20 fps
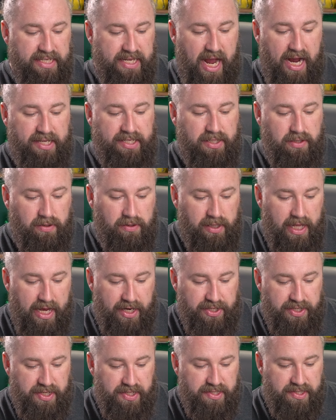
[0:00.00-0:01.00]
tactical
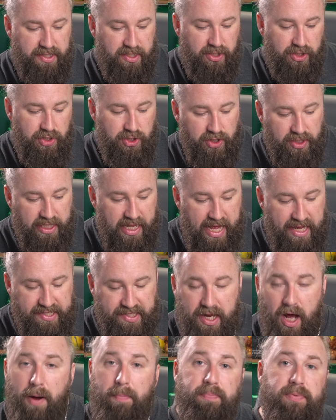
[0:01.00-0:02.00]
clashes that should
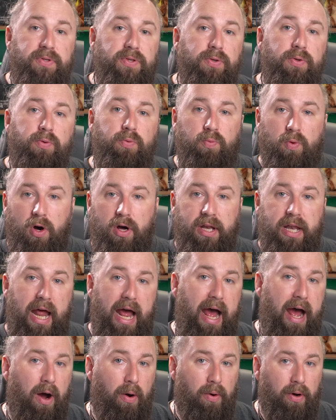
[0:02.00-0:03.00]
last up to 1
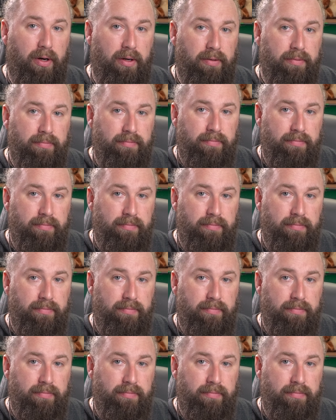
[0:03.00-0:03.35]
hour.